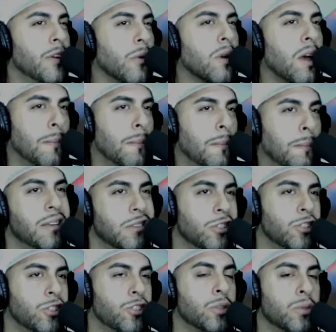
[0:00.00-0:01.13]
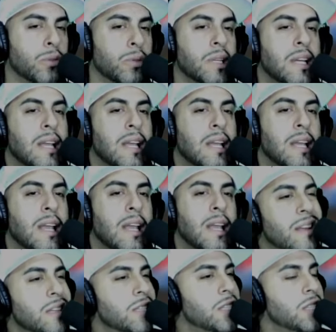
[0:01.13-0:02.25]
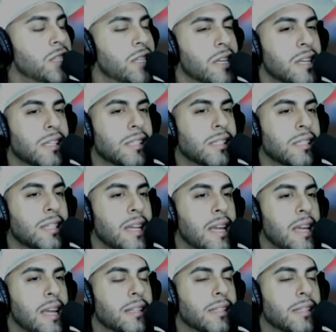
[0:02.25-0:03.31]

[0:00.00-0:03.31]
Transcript: companies do. But it's just, I